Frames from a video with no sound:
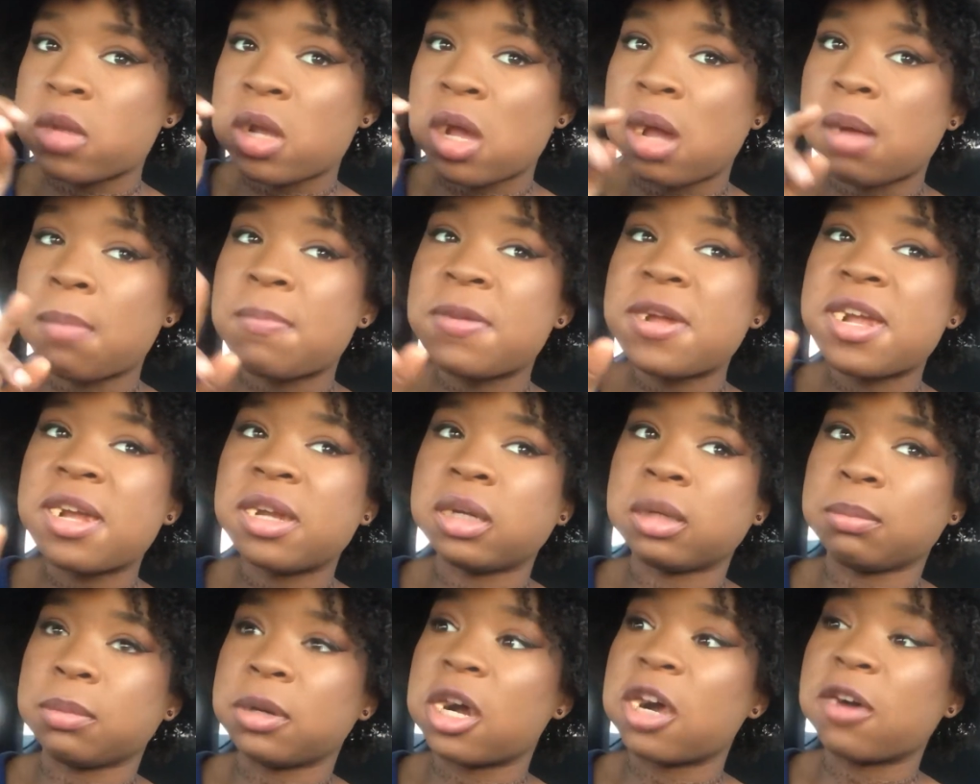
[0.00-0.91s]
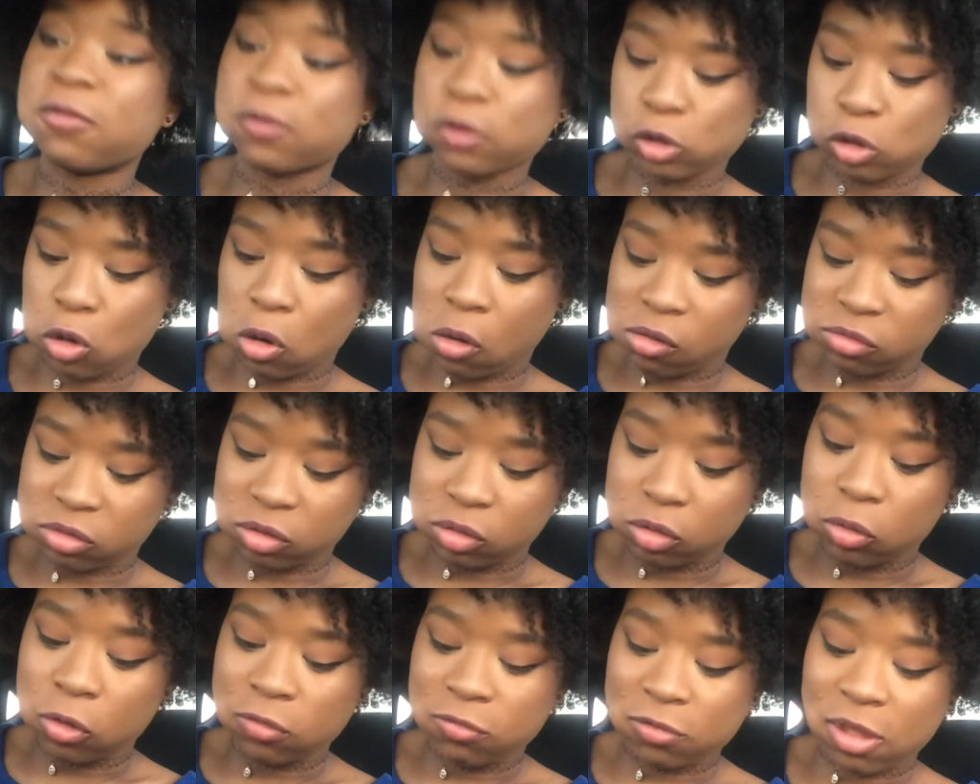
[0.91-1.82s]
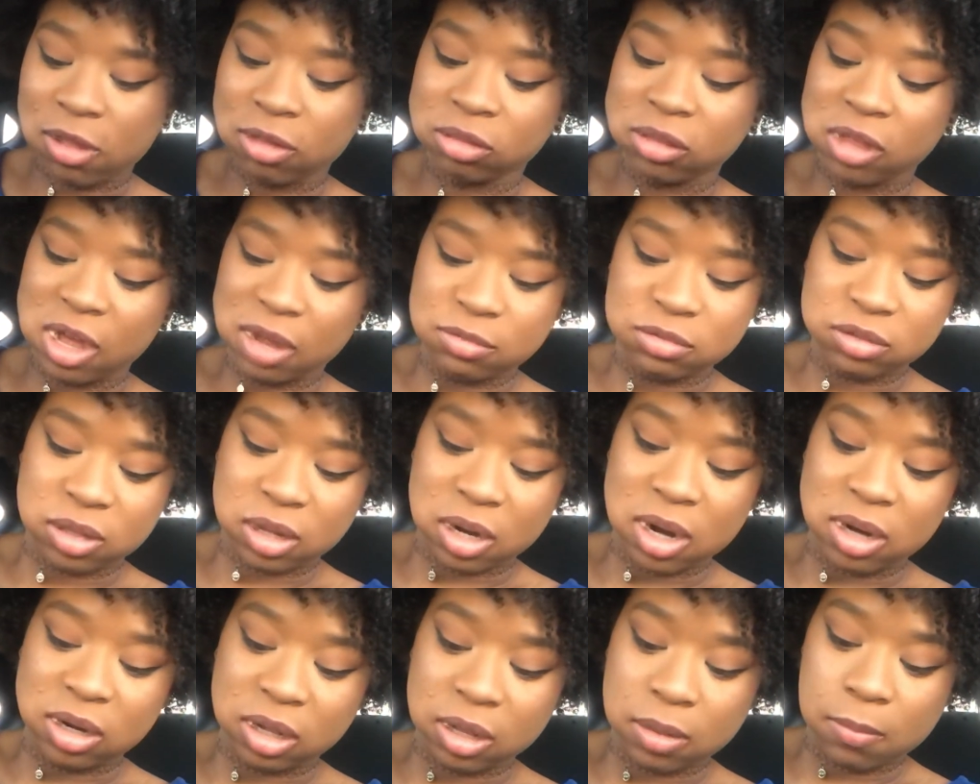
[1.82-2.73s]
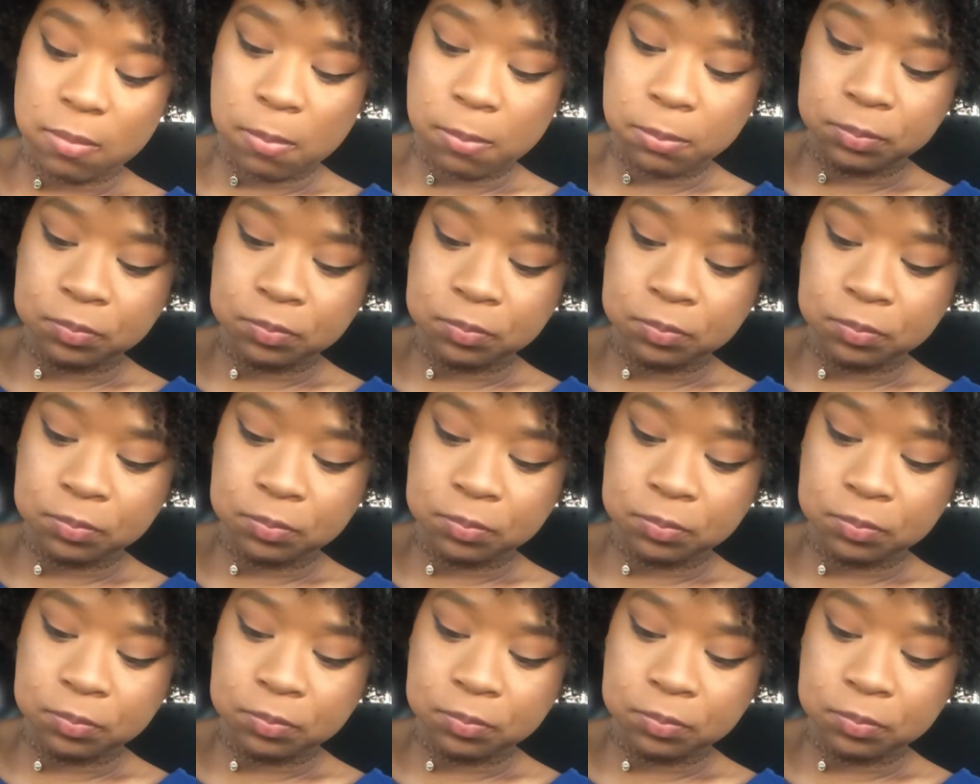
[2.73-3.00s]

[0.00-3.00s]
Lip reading: a B and above on all the online labs that I did.